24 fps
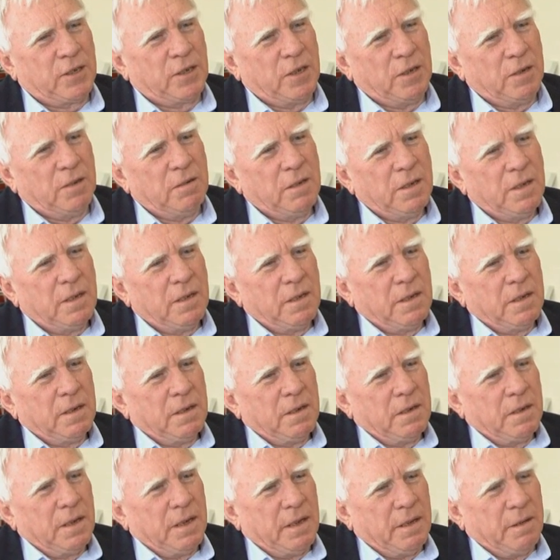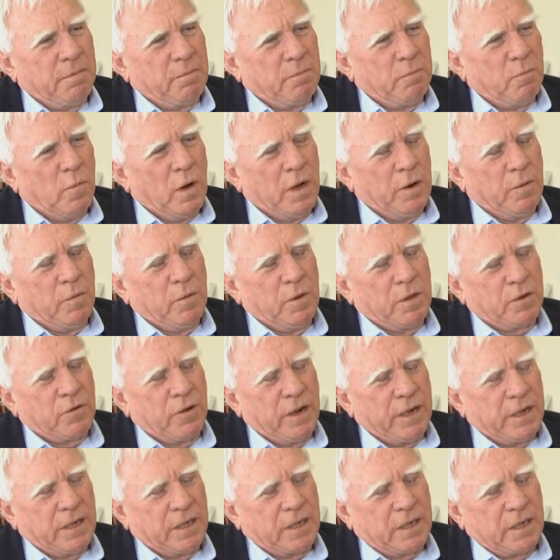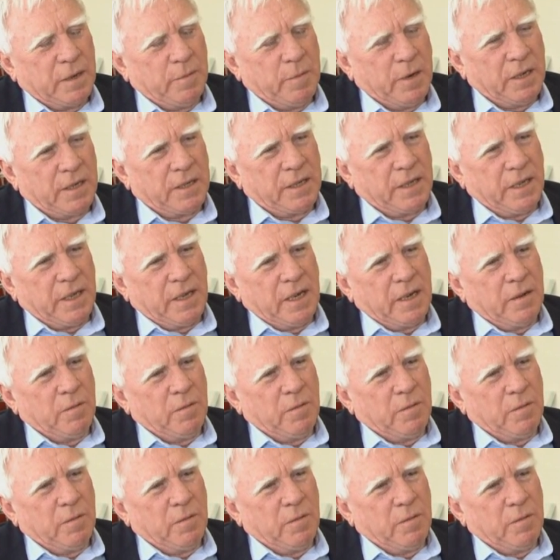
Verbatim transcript: So uh, one with greater stability